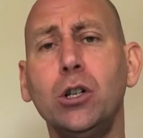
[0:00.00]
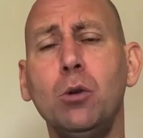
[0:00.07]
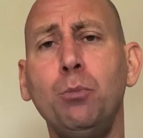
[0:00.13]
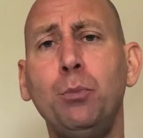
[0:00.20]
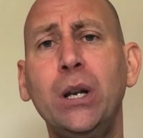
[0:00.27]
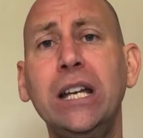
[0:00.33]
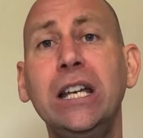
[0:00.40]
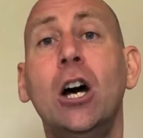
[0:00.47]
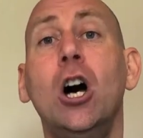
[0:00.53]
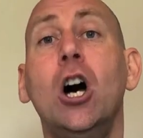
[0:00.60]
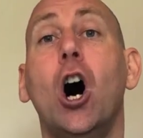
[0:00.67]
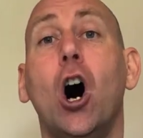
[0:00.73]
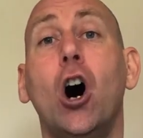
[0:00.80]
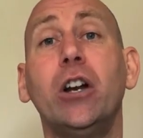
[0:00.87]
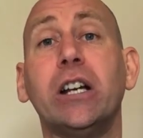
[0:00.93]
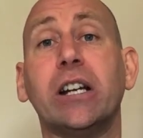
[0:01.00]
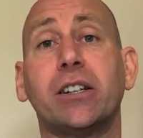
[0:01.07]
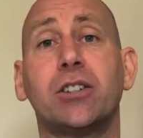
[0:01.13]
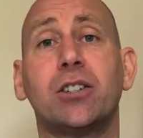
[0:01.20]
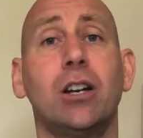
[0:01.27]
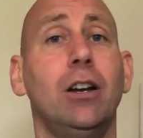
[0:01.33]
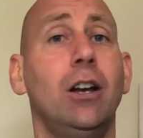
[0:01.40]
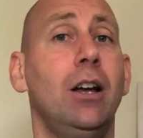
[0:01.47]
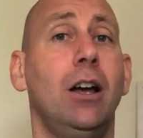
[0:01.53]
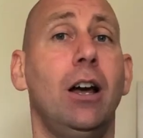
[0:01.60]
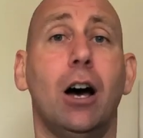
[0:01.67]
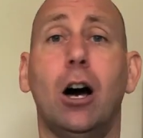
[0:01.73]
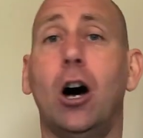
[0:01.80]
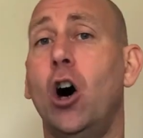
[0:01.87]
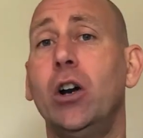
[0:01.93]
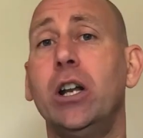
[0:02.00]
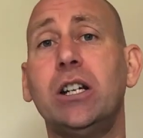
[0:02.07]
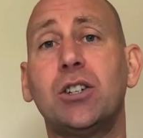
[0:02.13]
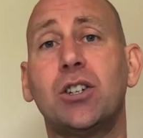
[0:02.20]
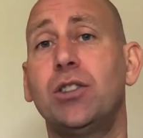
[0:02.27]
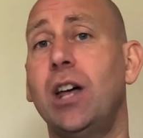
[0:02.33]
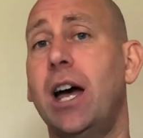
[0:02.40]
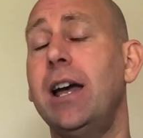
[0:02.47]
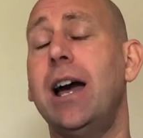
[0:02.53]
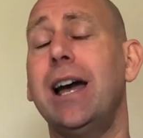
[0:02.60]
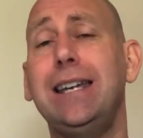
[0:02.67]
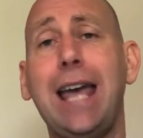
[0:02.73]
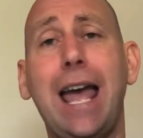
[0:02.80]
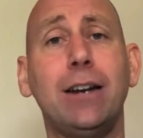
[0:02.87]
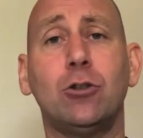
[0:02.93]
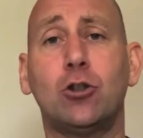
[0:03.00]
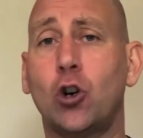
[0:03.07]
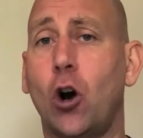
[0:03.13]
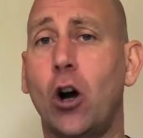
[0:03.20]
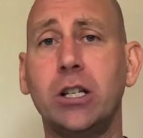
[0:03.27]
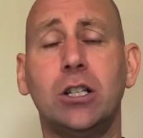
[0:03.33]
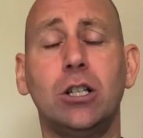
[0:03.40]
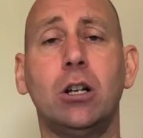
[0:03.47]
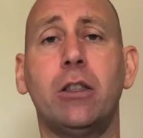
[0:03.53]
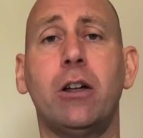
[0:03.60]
company, Onyx. Onyx, they again trying to do